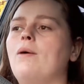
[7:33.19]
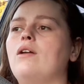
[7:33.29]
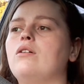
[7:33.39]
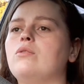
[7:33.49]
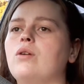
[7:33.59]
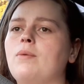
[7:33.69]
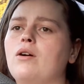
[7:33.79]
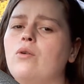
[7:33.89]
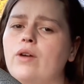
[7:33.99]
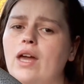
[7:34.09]
I don't have to worry
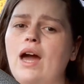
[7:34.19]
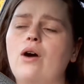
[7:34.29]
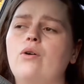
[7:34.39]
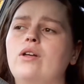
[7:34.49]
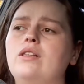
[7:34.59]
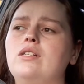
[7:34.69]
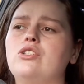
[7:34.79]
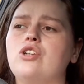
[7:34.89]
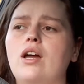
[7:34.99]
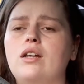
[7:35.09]
about going out and
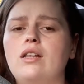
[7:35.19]
then trying